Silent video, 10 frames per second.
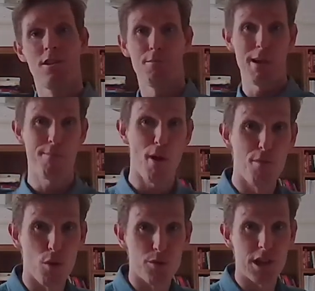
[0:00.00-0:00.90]
to be both
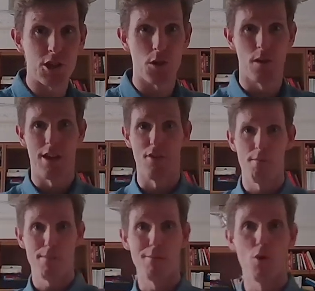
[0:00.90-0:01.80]
more digital than
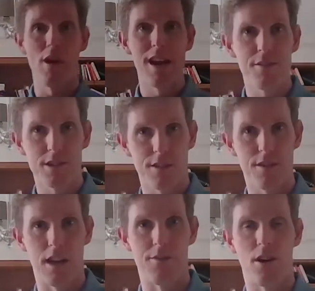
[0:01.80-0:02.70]
ever, but more innovative
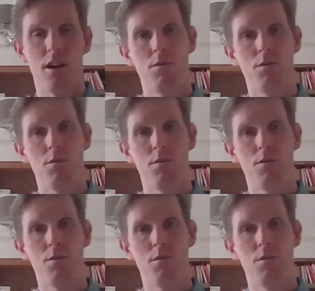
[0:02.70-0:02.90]
than ever,